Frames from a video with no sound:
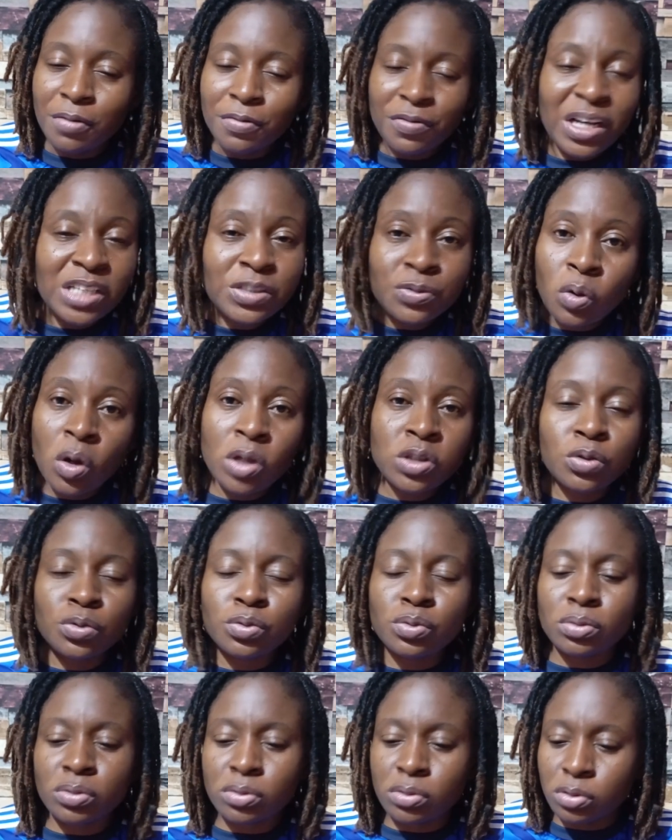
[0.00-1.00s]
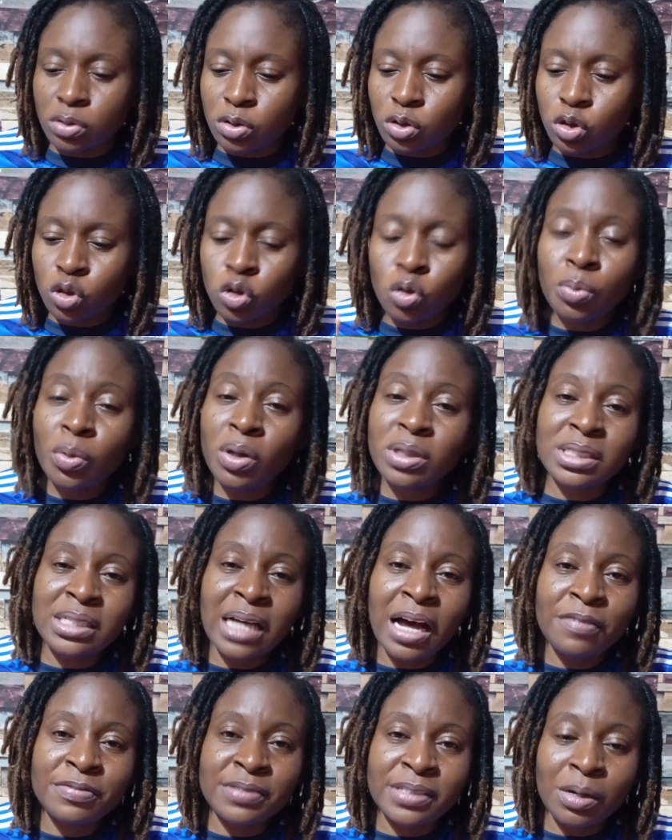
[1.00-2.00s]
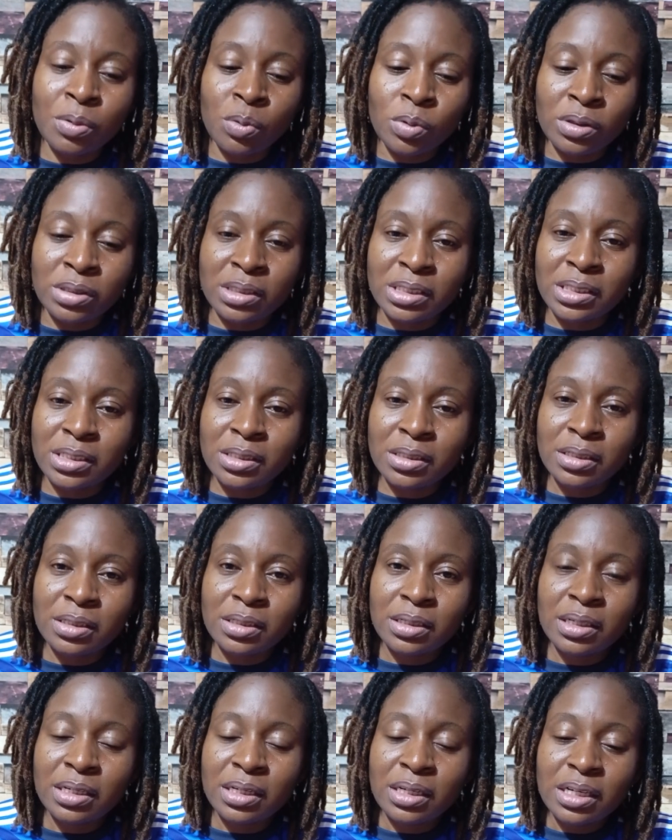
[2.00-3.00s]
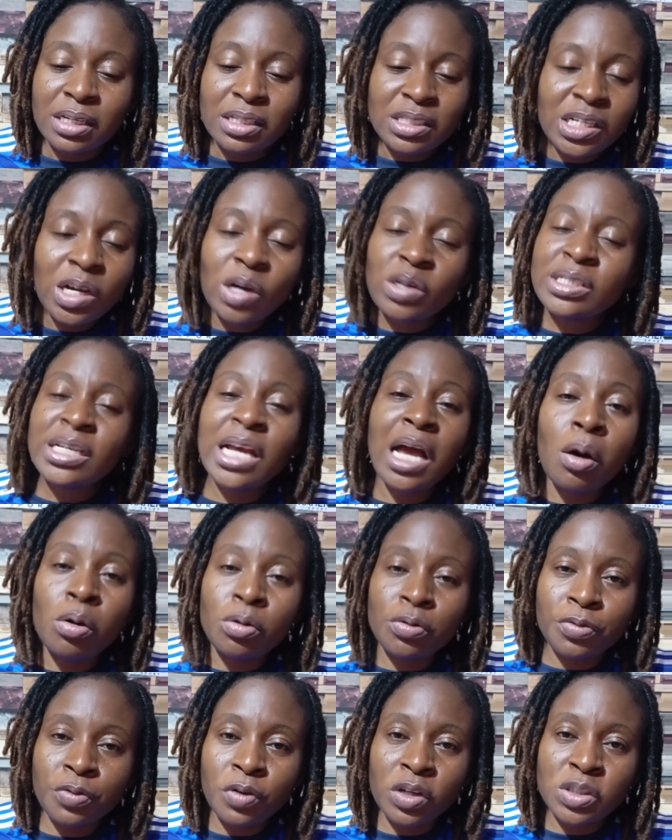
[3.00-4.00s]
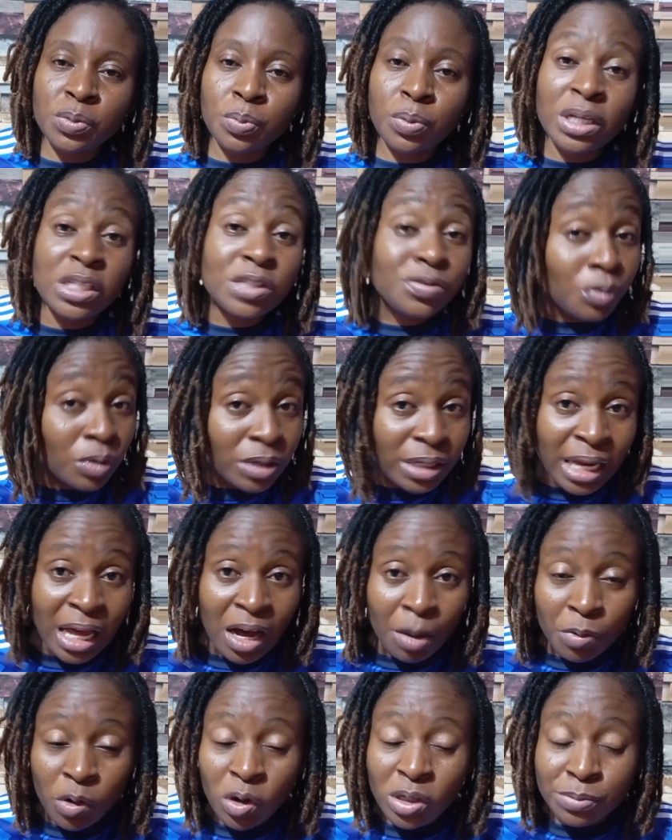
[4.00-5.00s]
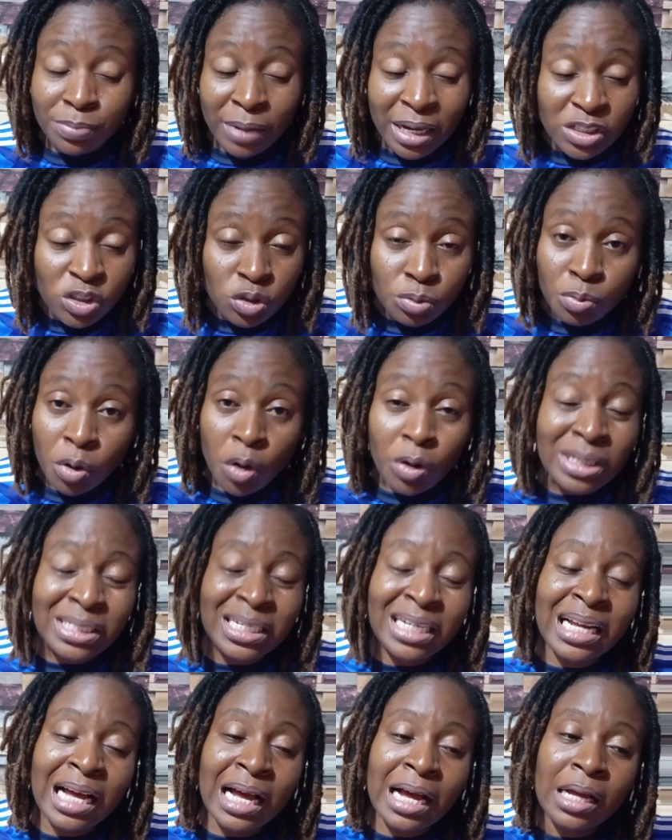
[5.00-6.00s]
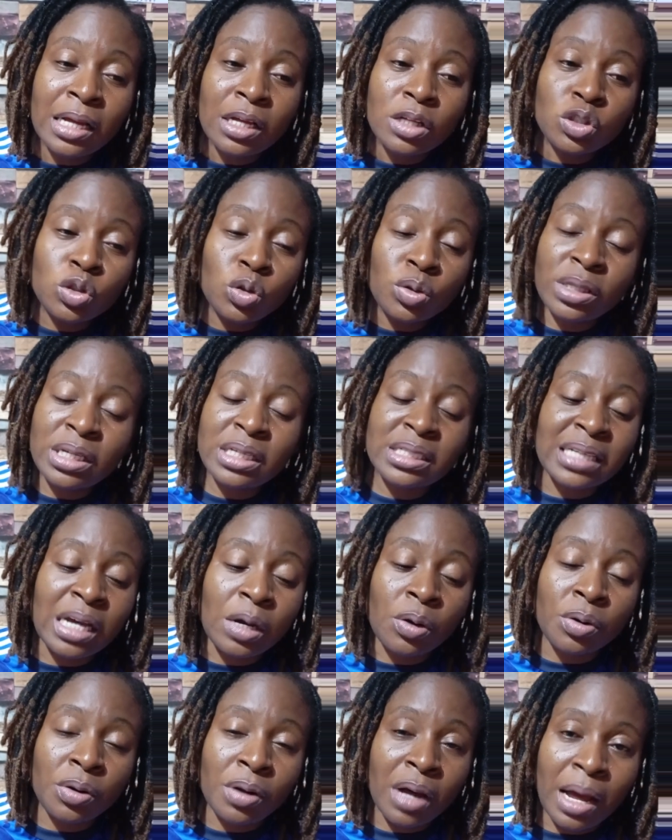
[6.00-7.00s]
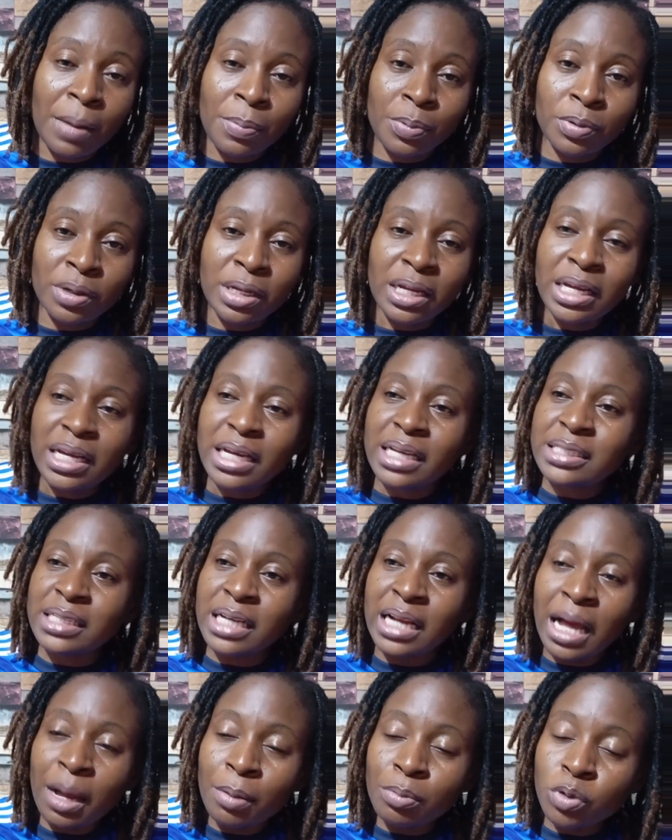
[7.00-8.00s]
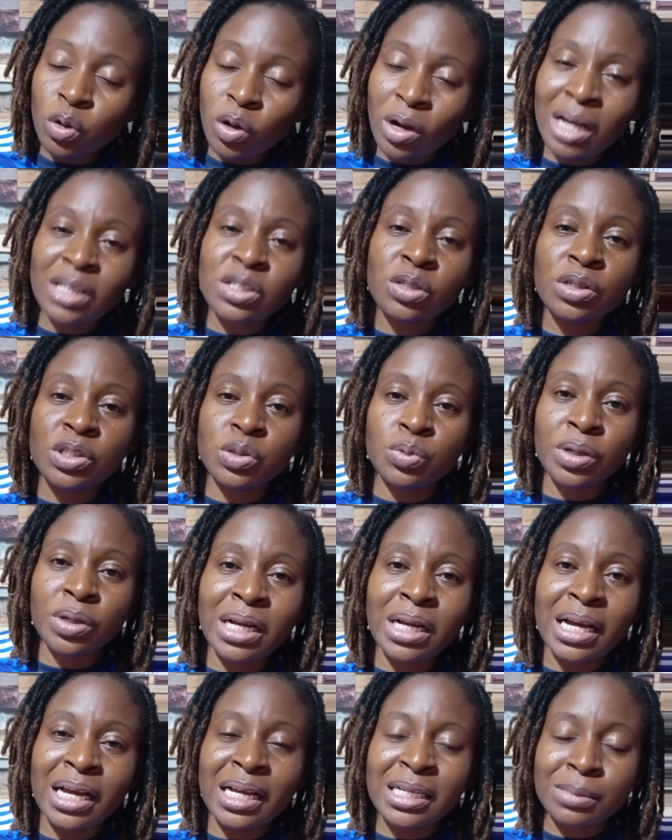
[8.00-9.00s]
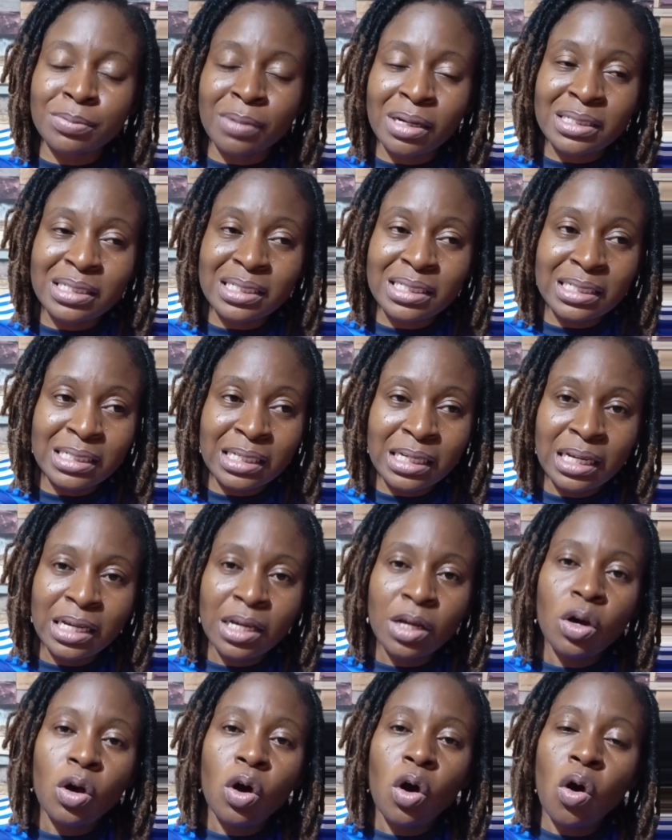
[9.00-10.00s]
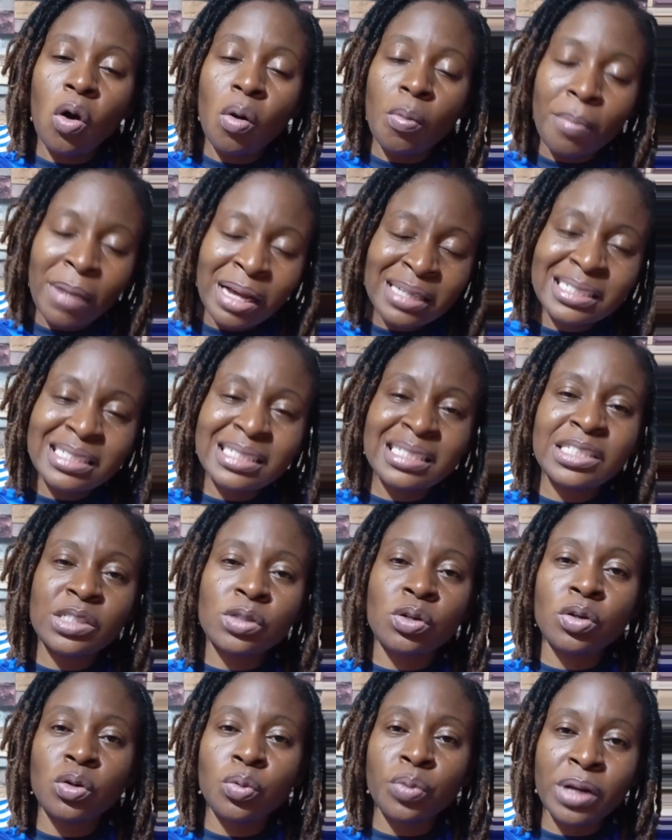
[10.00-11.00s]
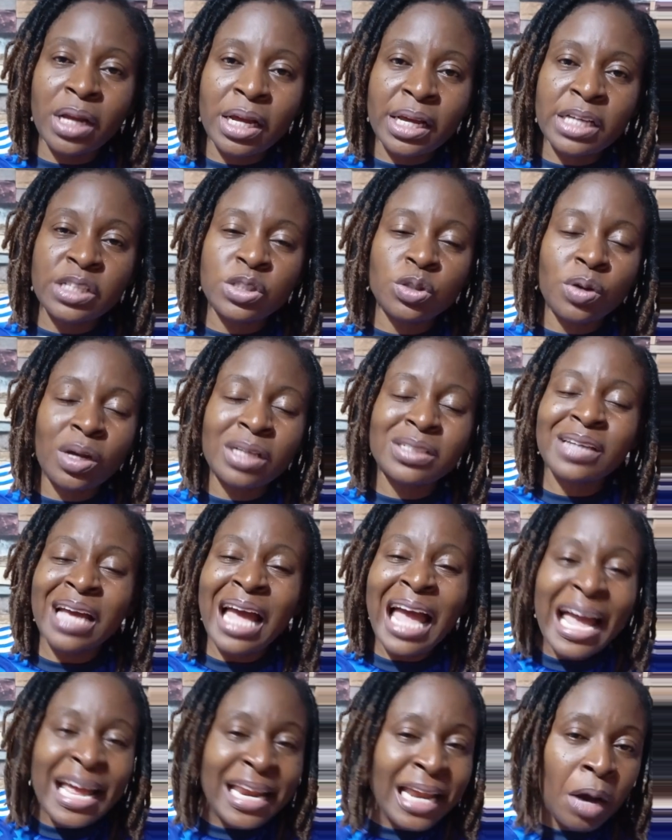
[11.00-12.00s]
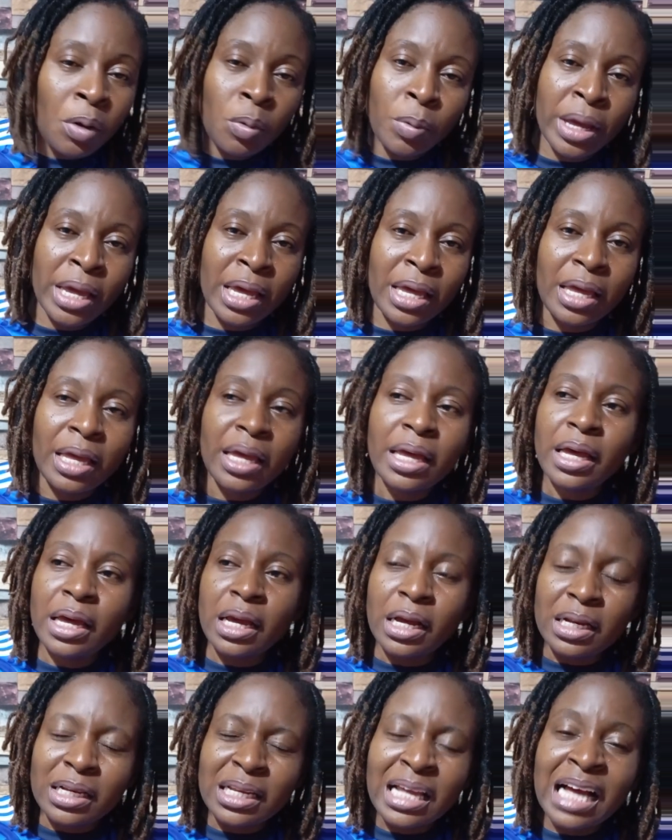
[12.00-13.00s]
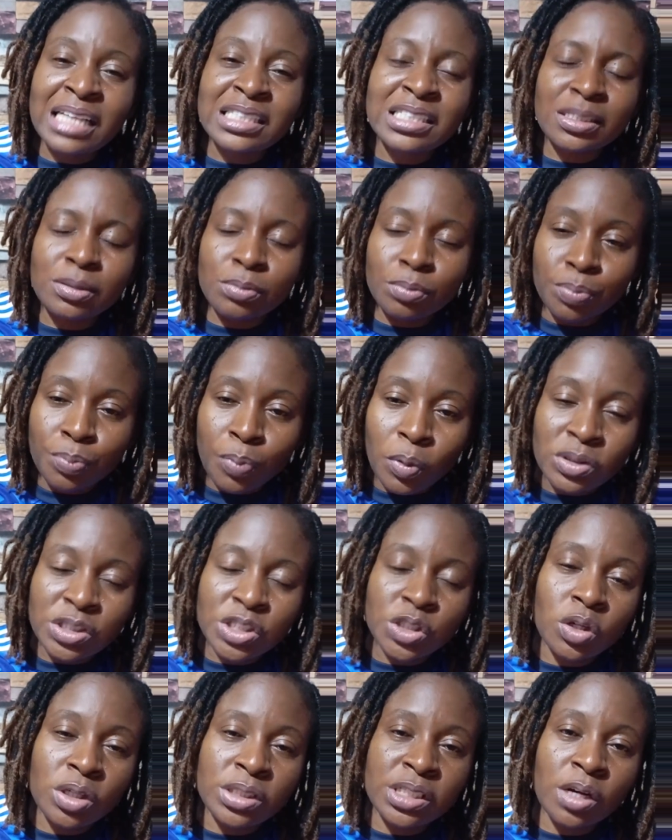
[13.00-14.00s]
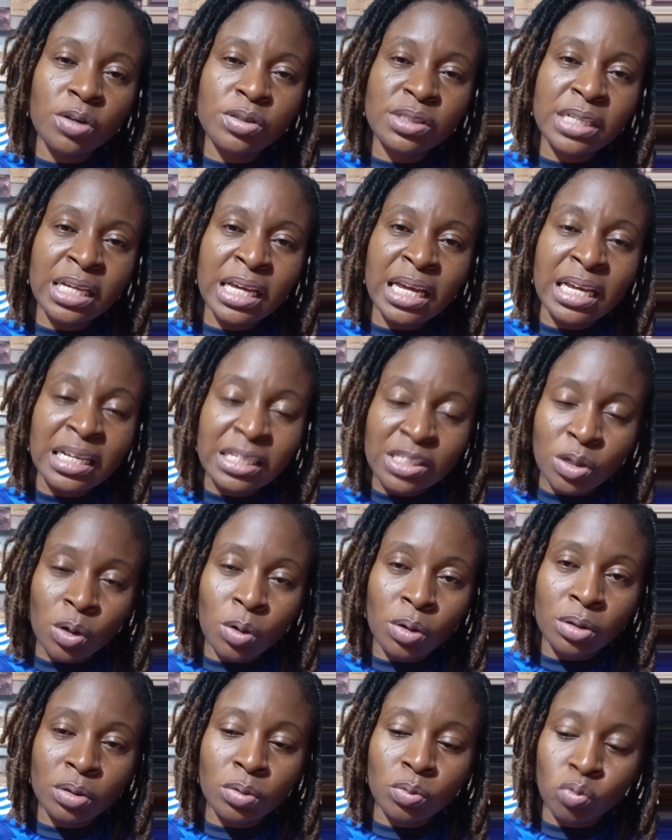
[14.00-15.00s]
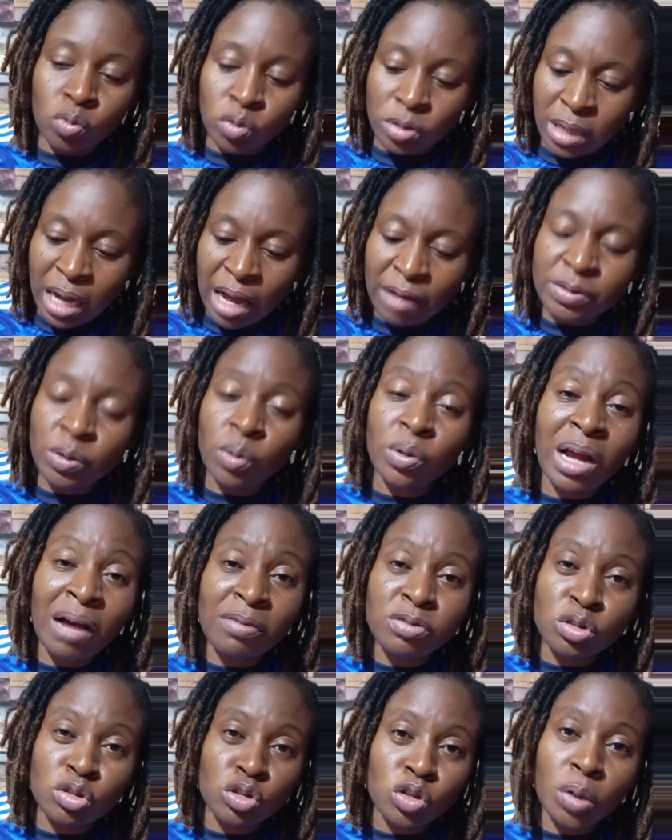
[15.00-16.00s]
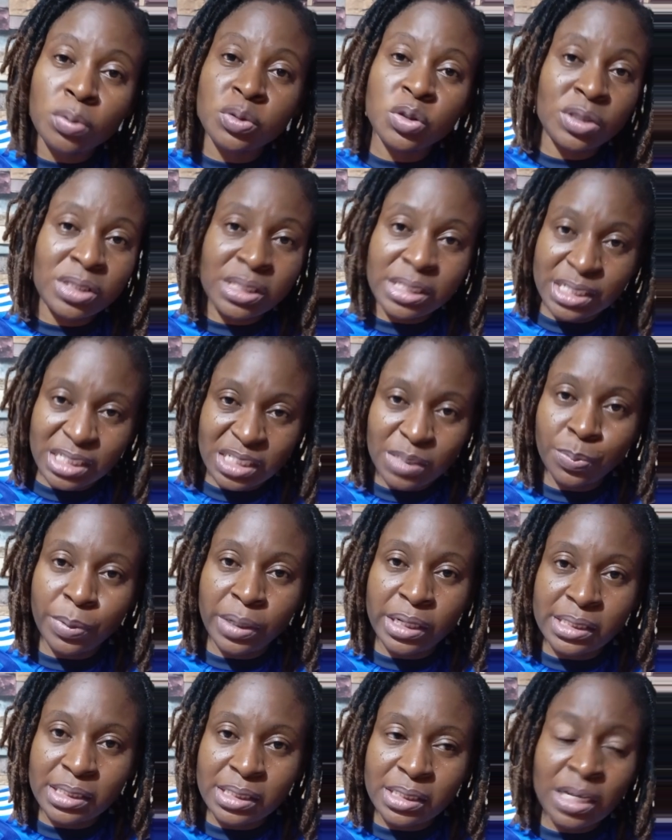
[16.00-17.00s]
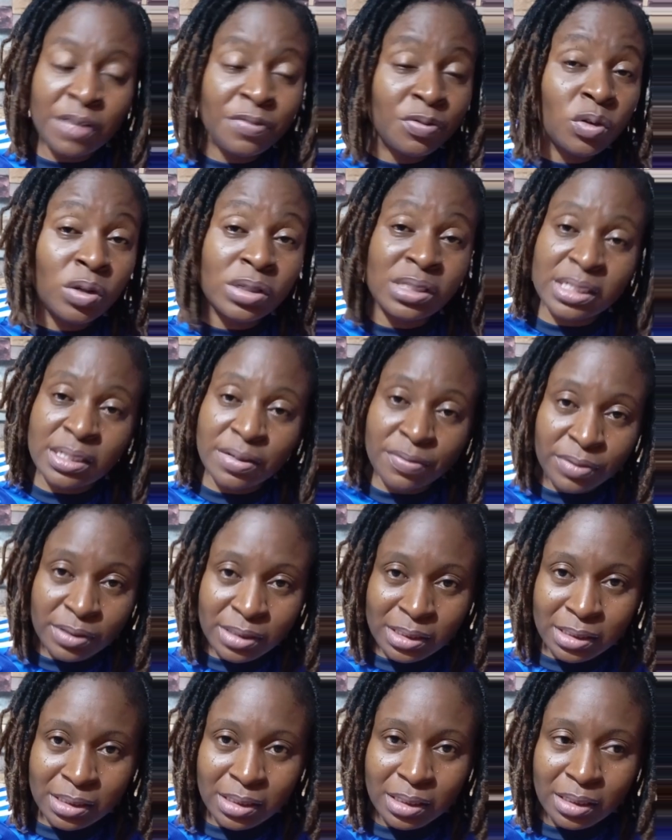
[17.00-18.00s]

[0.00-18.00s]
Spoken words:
Fast forward to 2 months afterwards, Chelsea are on 4th place for now, because by tomorrow, is either 2 things are going to happen. Is either Newcastle is against Man City, or Man City is going to win against Newcastle. Either way, that position Chelsea is on they would have to drop to 6th place, if not 7th,